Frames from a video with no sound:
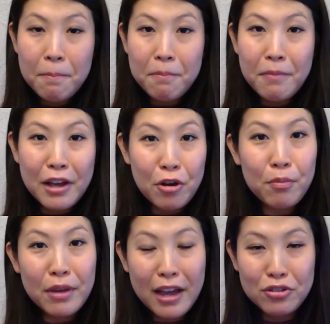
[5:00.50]
my
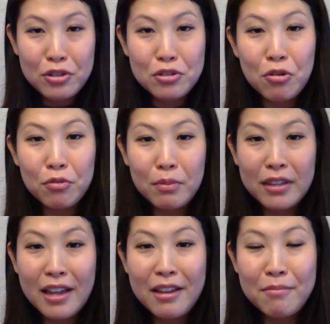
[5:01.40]
OB actually told me
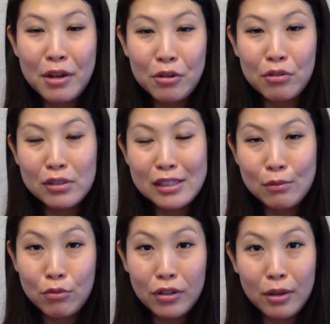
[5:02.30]
that my uterus is
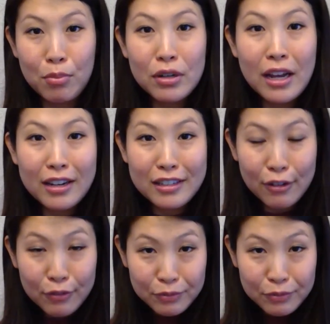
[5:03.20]
really protective